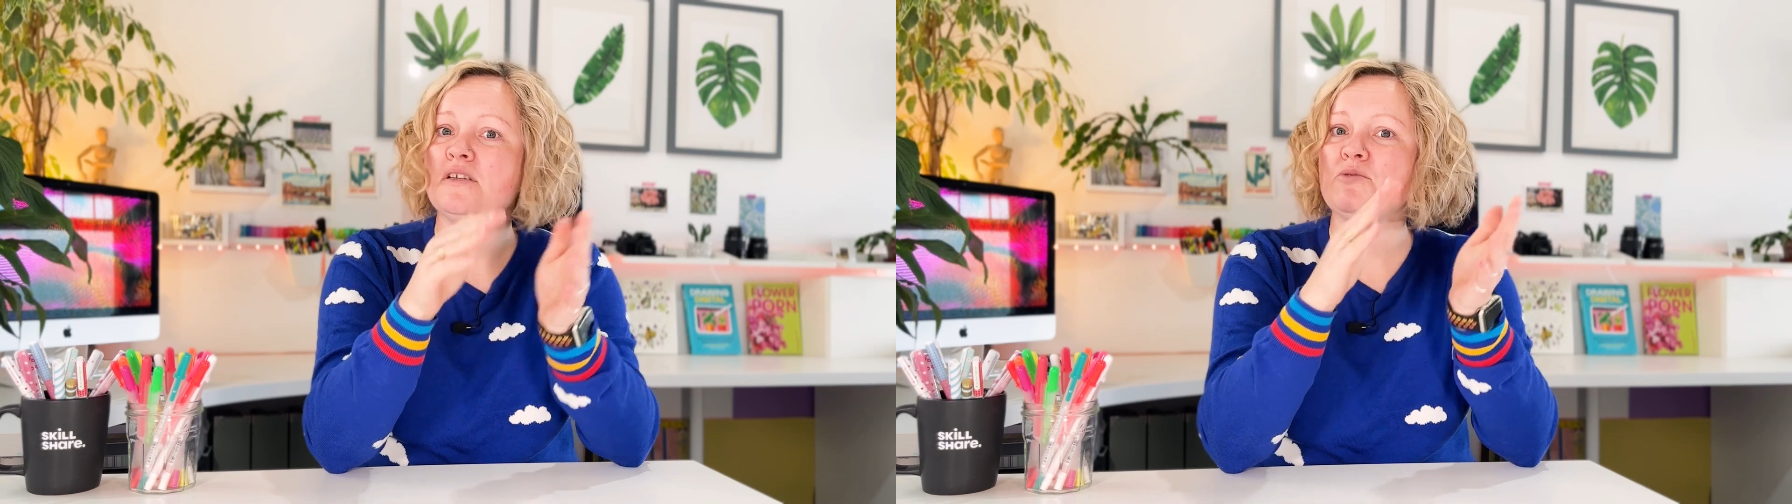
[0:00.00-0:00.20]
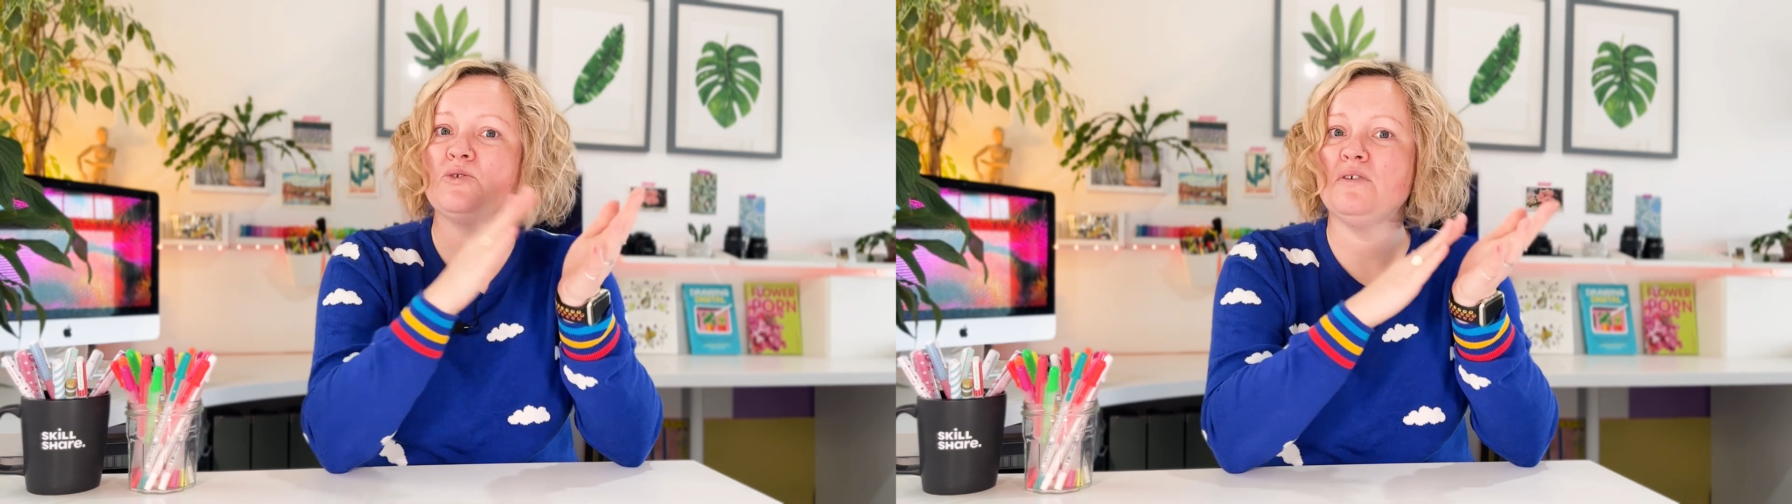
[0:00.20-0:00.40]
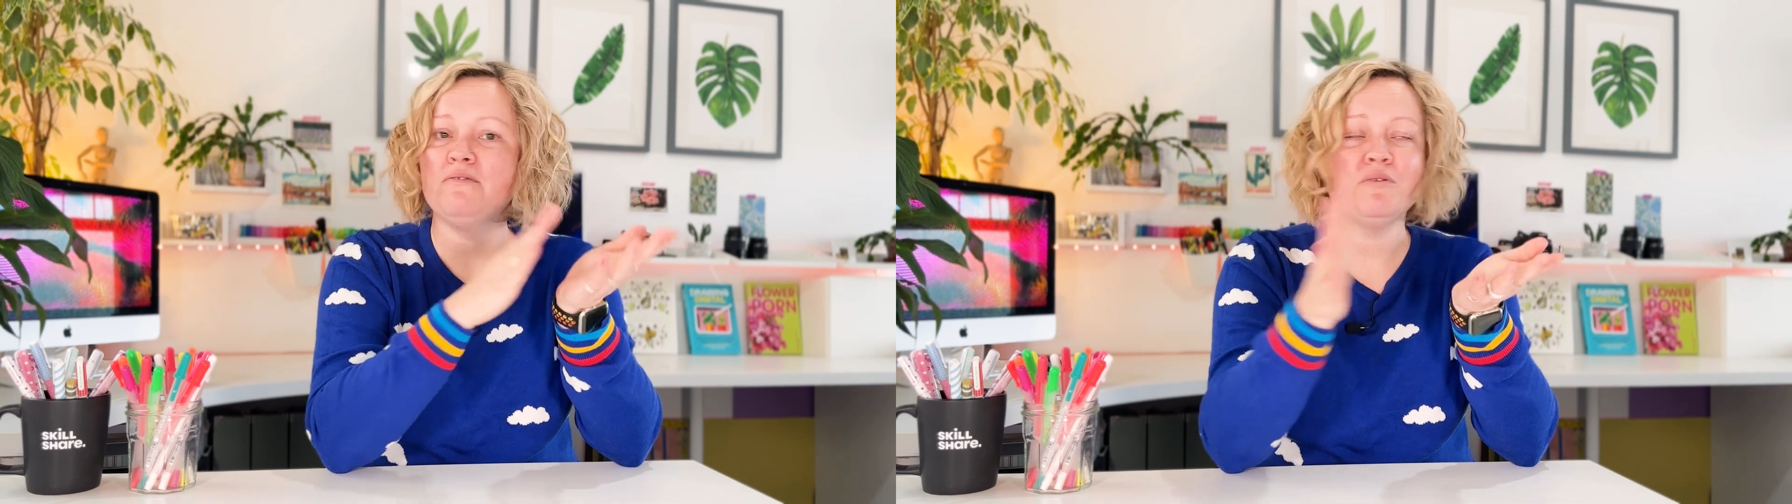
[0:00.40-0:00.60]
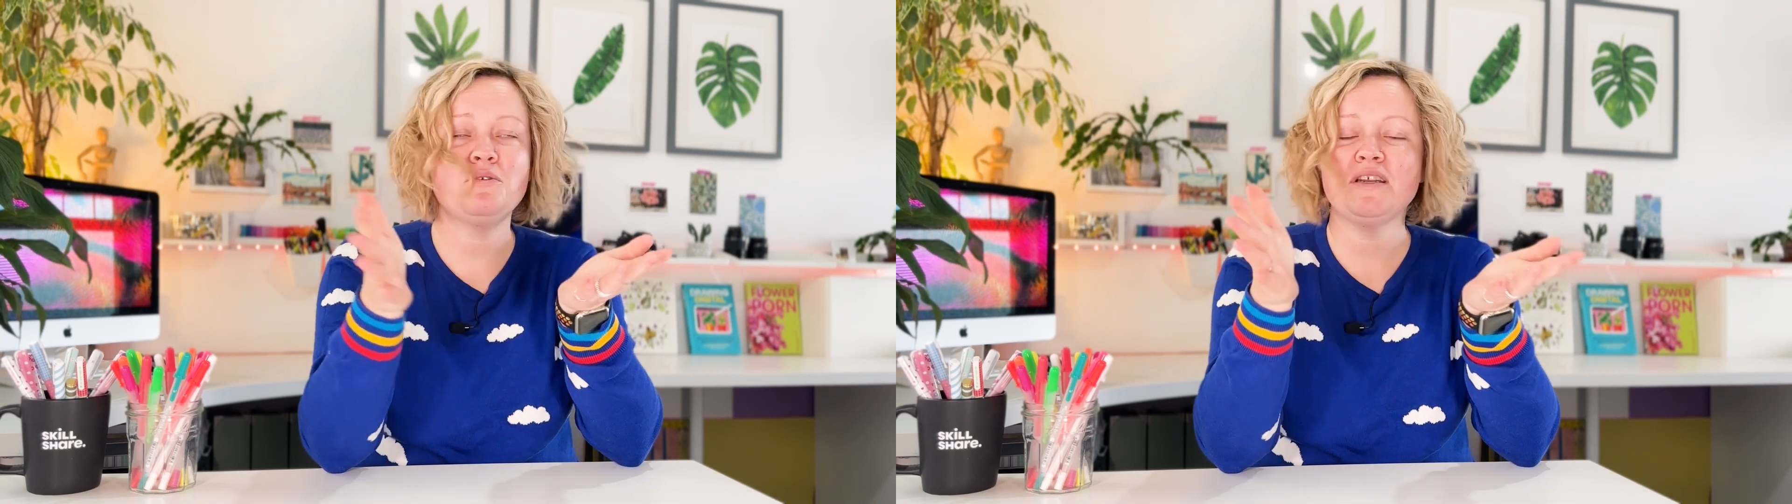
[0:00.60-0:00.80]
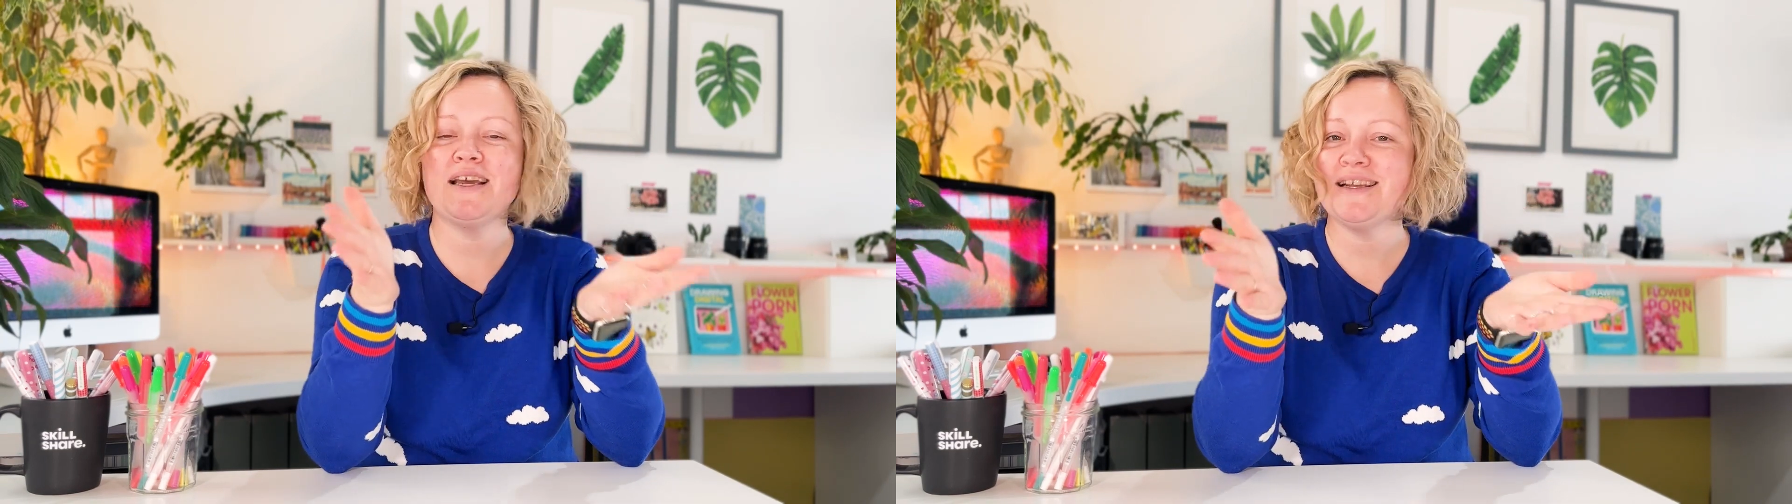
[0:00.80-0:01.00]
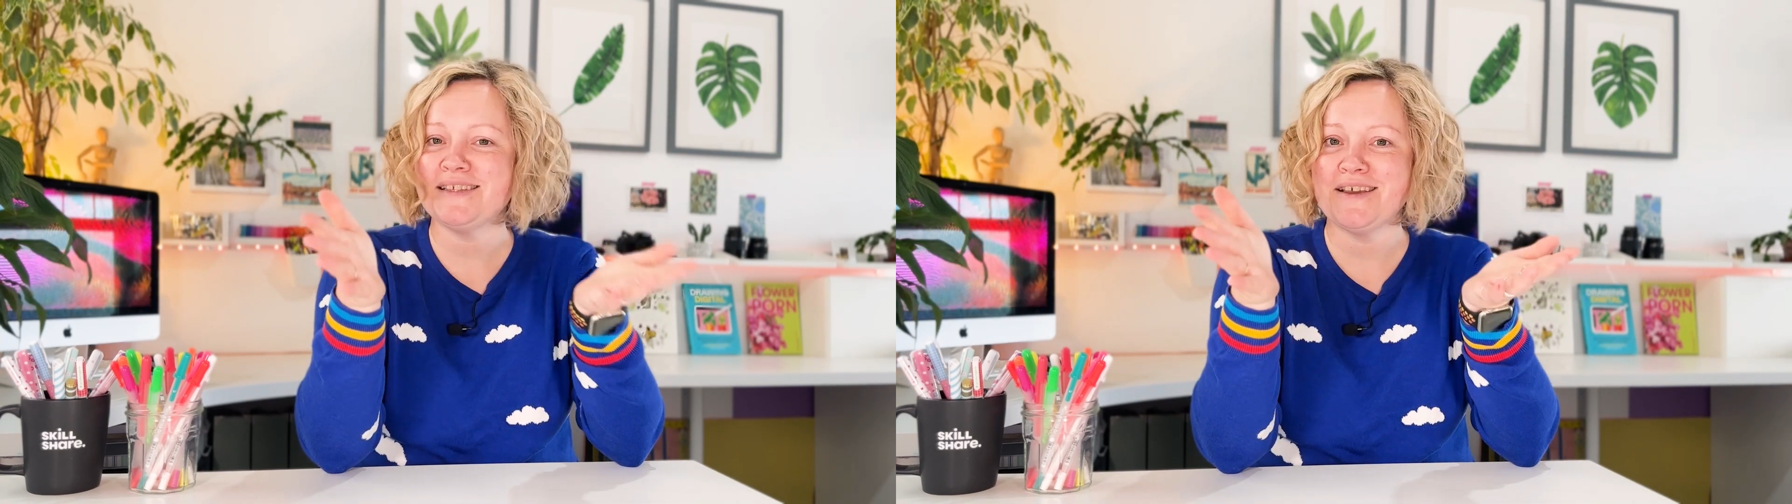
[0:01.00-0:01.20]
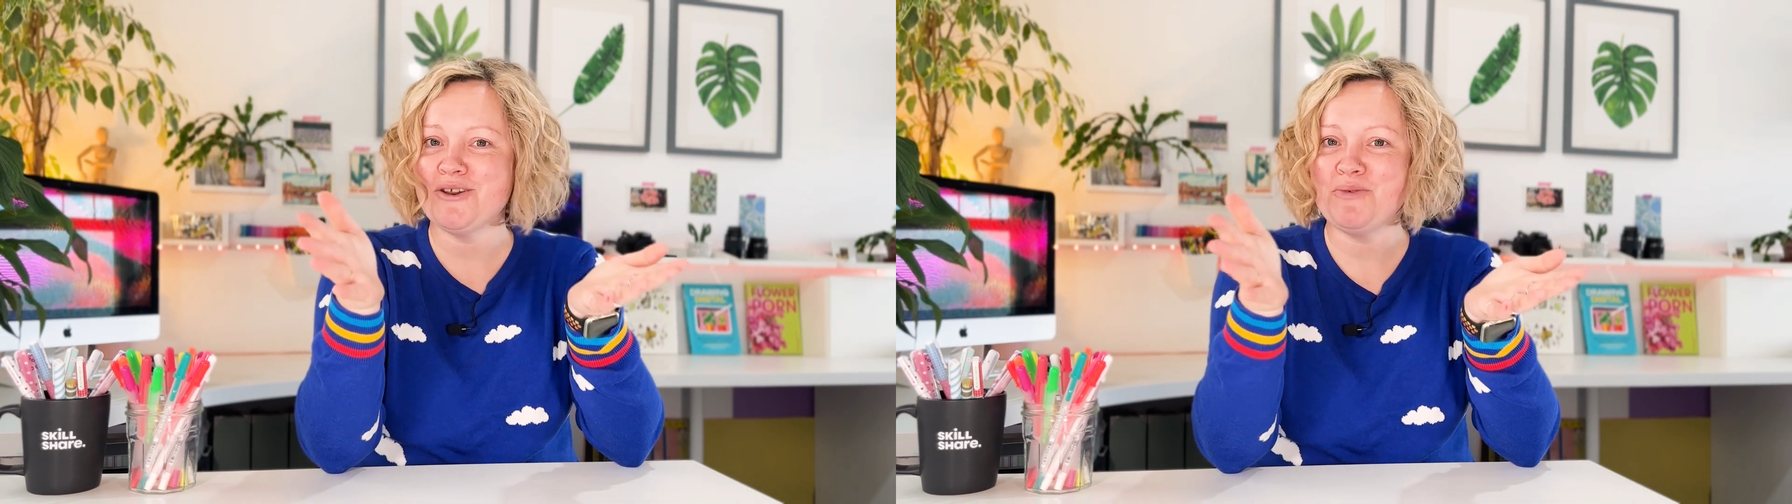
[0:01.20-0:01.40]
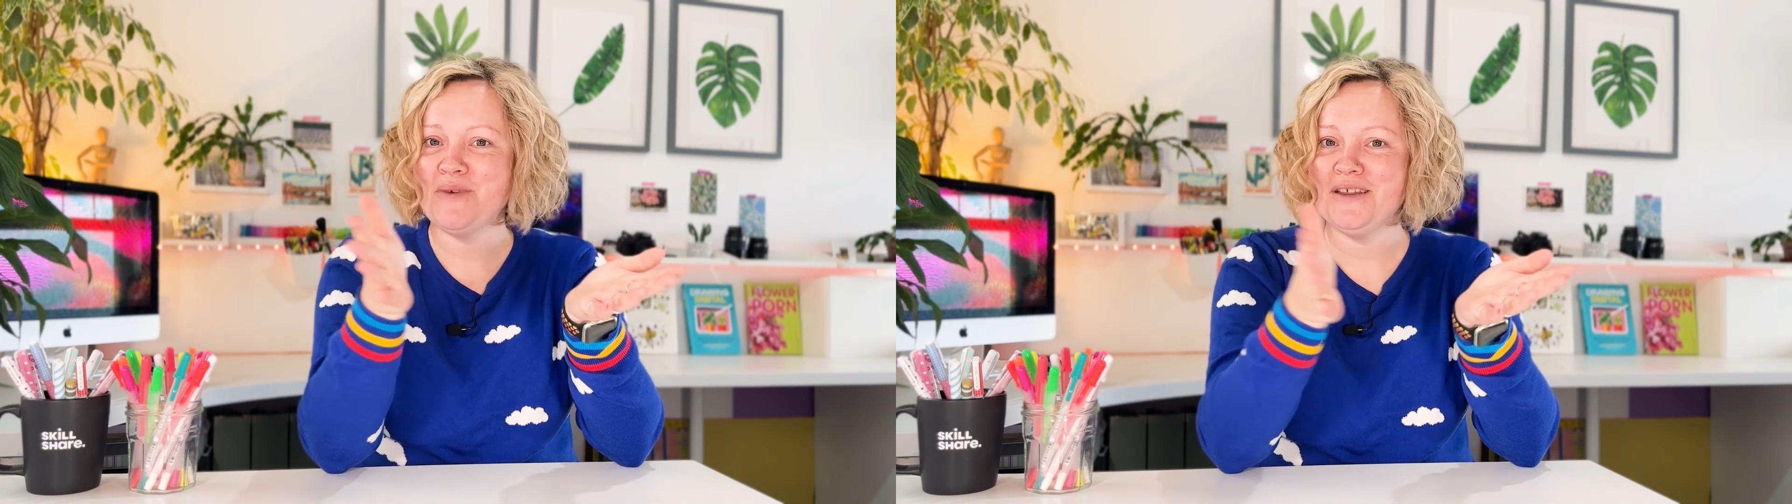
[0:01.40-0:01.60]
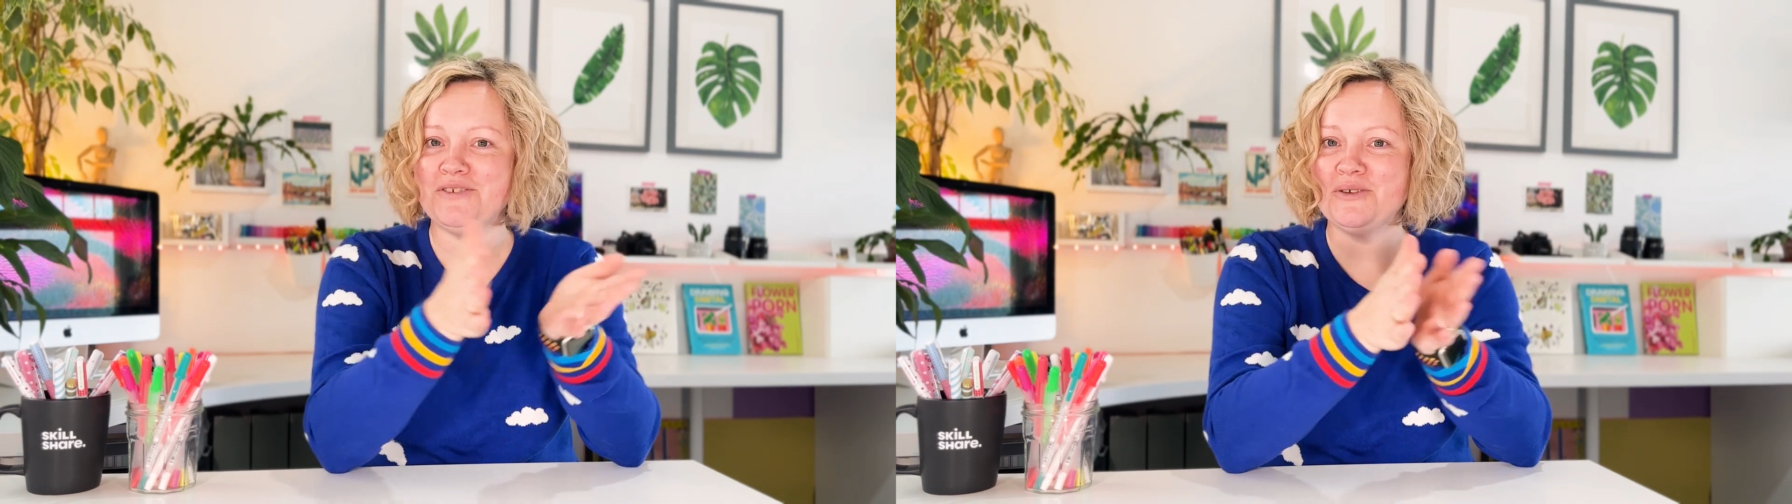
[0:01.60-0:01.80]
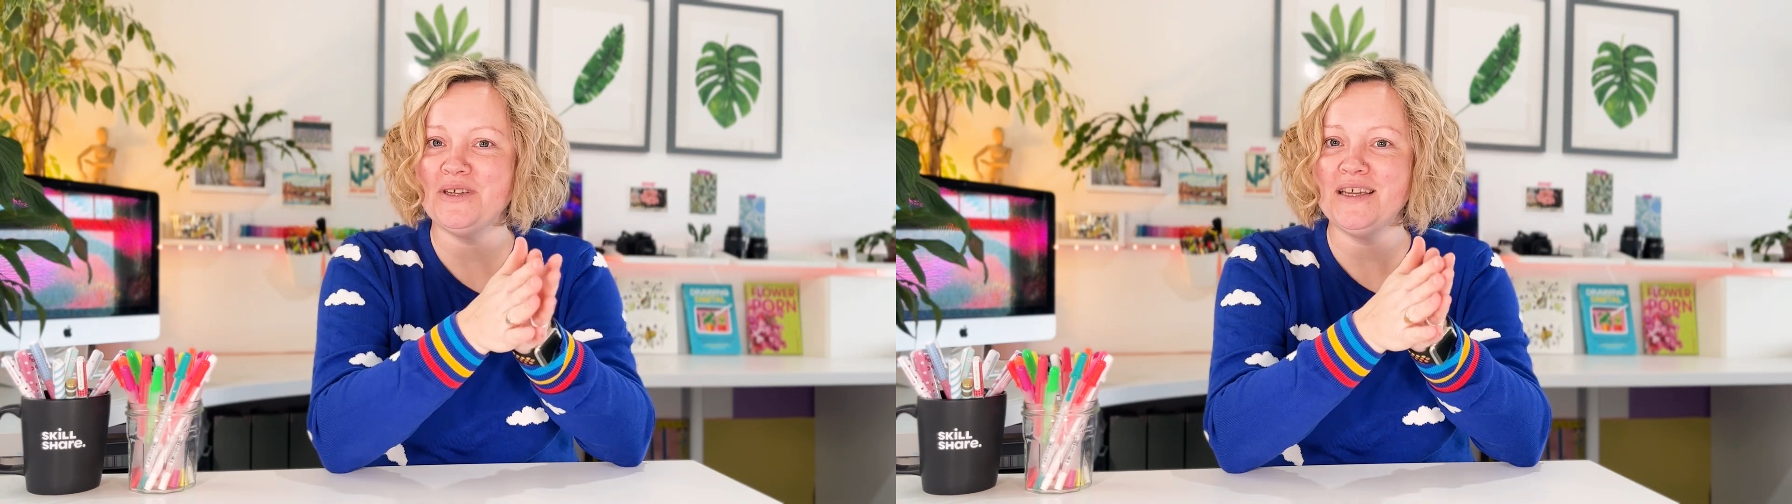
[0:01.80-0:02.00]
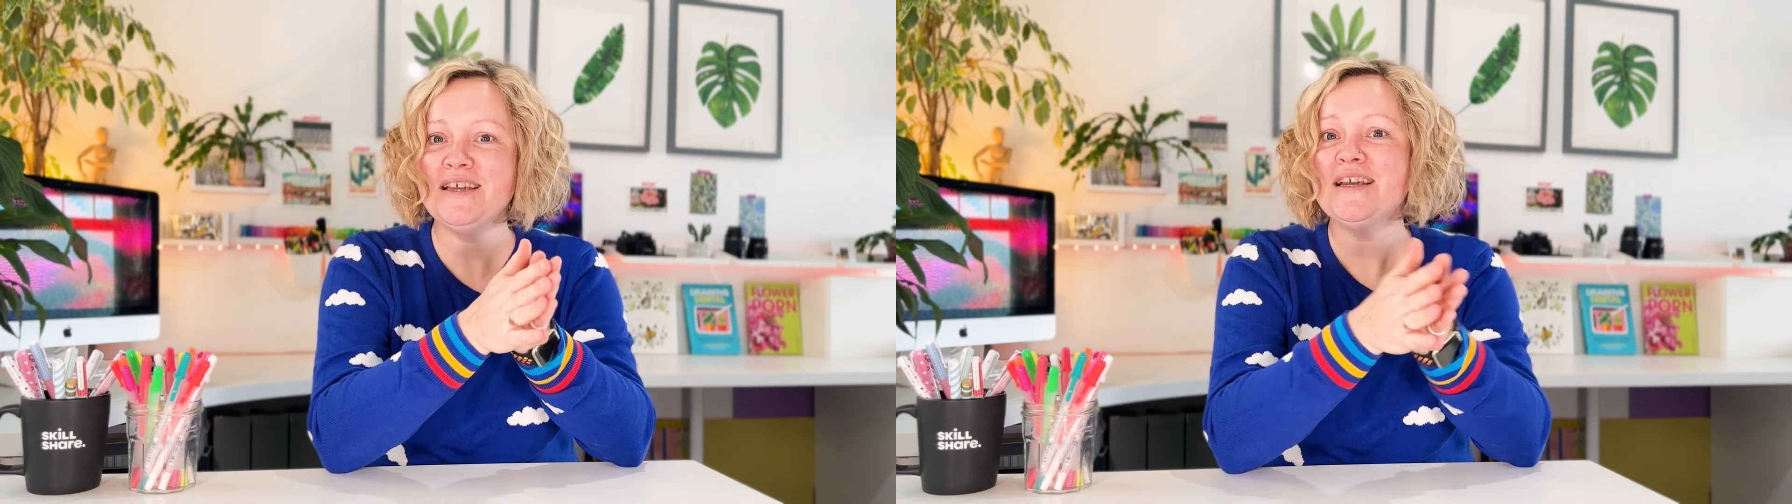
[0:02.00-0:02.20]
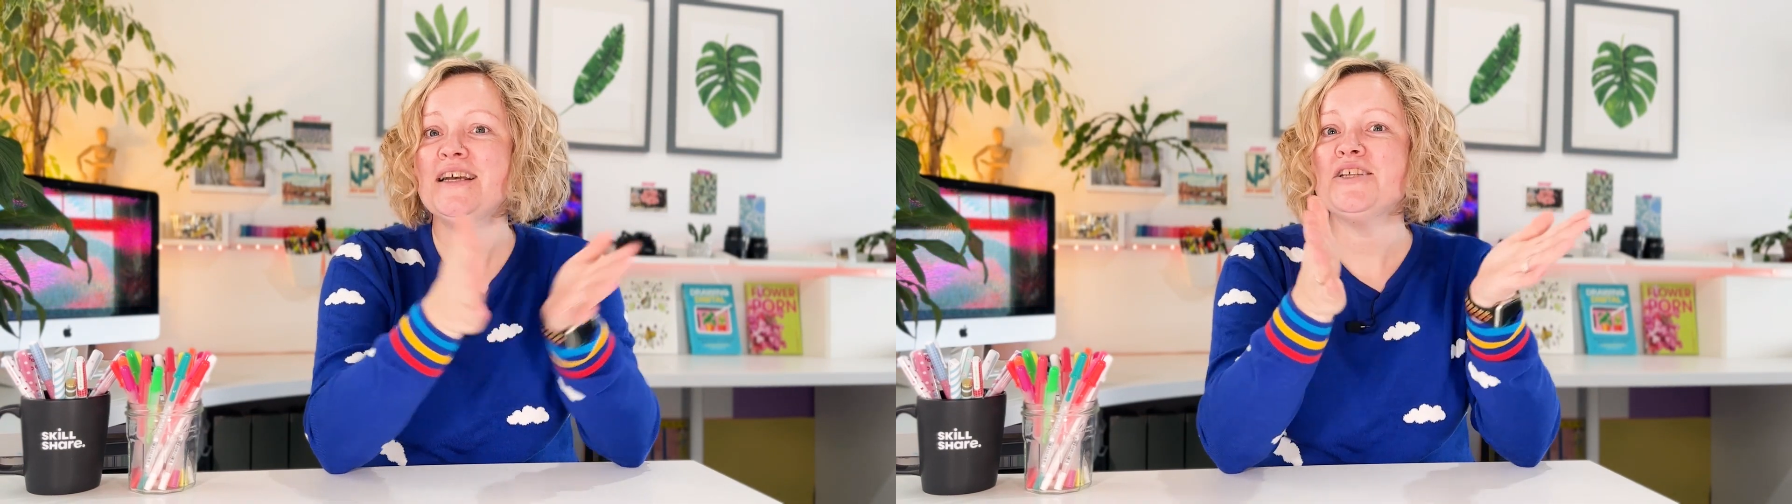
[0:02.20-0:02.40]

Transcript: I'm sure everyone has their own way of doing it,